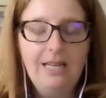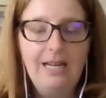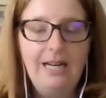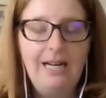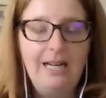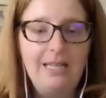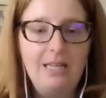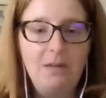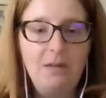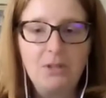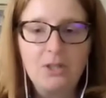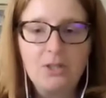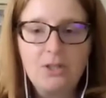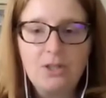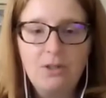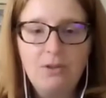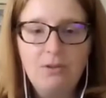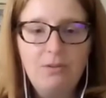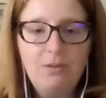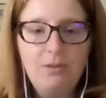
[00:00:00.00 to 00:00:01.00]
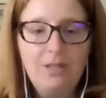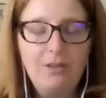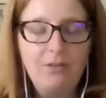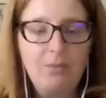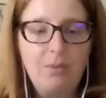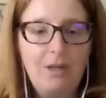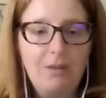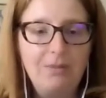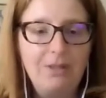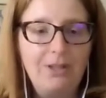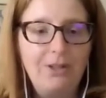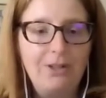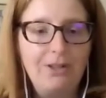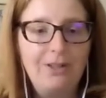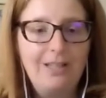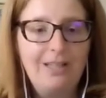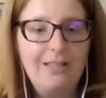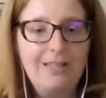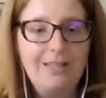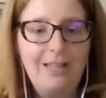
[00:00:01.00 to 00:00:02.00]
Uh, number two, you've probably
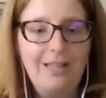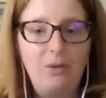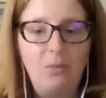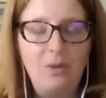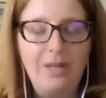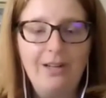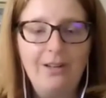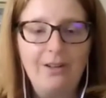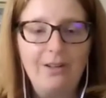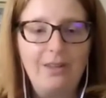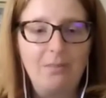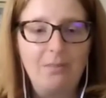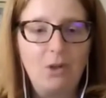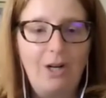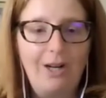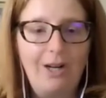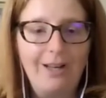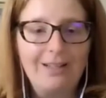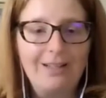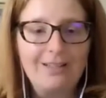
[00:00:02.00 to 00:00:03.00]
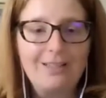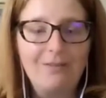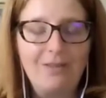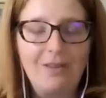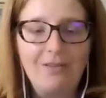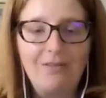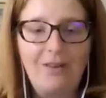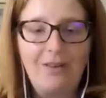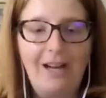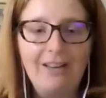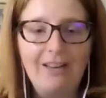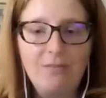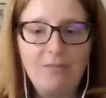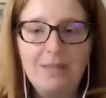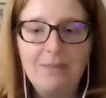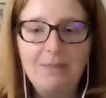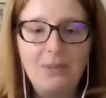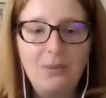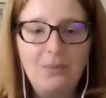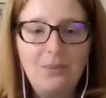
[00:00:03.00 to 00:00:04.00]
heard it. Uh, we are the product of the five
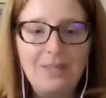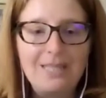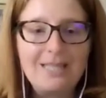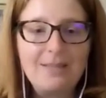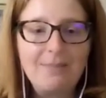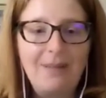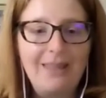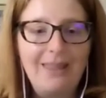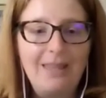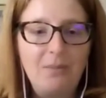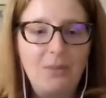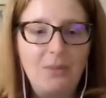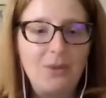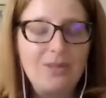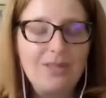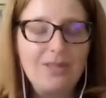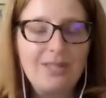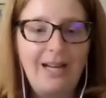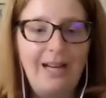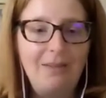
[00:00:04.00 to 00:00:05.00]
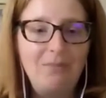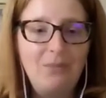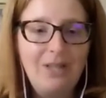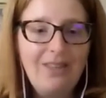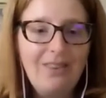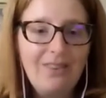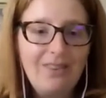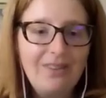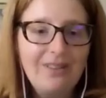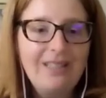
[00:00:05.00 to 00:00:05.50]
people we spend the most time with.